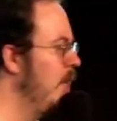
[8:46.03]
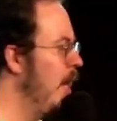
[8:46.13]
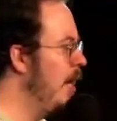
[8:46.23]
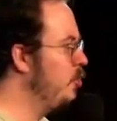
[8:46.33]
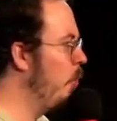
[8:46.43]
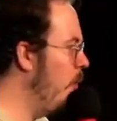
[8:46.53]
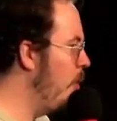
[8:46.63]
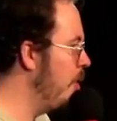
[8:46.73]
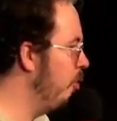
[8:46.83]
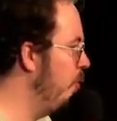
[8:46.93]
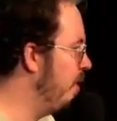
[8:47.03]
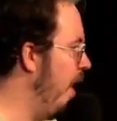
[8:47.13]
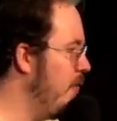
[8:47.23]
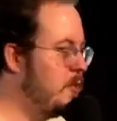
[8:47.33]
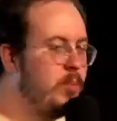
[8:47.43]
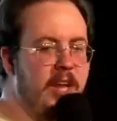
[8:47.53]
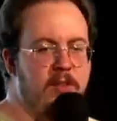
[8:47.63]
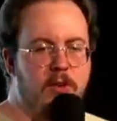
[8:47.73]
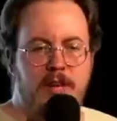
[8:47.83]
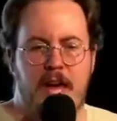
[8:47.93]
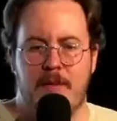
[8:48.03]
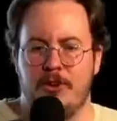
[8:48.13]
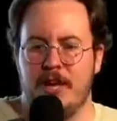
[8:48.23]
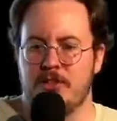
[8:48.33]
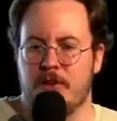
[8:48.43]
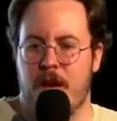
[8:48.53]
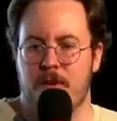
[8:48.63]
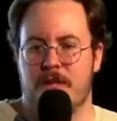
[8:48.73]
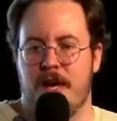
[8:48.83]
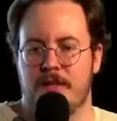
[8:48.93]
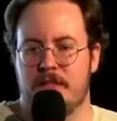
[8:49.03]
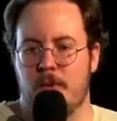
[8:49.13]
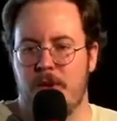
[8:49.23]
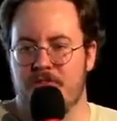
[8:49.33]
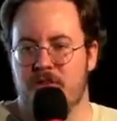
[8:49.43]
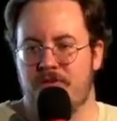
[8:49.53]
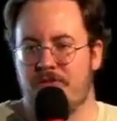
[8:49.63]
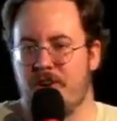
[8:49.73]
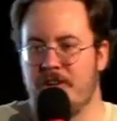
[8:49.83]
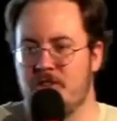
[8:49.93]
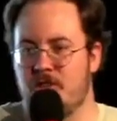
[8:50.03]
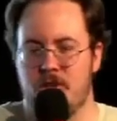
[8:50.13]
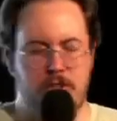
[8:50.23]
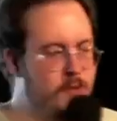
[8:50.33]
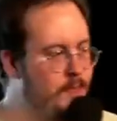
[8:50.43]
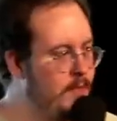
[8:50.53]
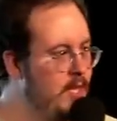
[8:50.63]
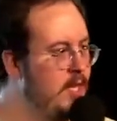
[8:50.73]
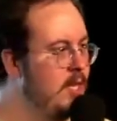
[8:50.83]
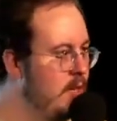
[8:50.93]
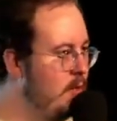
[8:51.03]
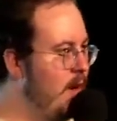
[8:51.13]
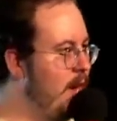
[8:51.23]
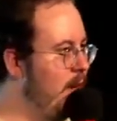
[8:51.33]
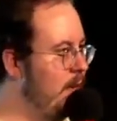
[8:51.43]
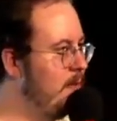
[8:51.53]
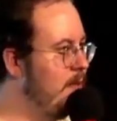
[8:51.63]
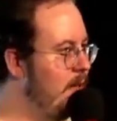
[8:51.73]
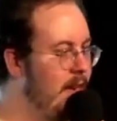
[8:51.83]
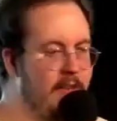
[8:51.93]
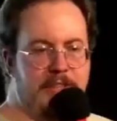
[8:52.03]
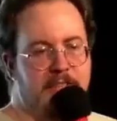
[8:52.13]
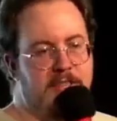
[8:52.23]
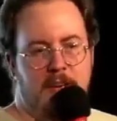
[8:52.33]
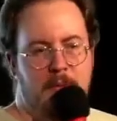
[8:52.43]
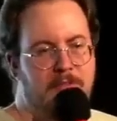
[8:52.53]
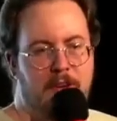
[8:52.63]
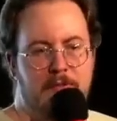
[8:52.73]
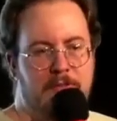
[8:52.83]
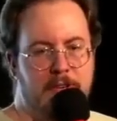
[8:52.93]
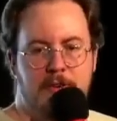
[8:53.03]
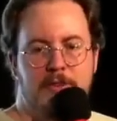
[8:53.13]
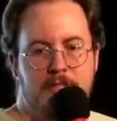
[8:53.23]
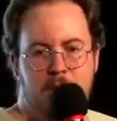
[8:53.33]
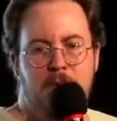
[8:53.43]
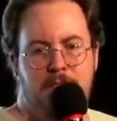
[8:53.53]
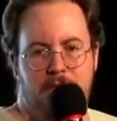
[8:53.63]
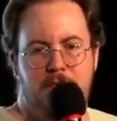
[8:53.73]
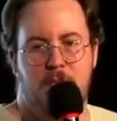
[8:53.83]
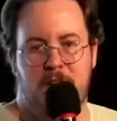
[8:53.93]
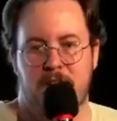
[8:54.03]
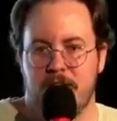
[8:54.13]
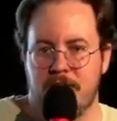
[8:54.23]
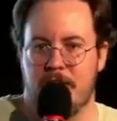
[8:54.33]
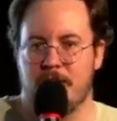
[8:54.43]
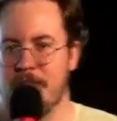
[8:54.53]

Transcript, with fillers: Uh, so, what I want to do is have us play a little game. Are you guys okay with that? Can we have some fun in church? Right on. All right. This isn't going to be fun for you. It's going to be fun for me, though.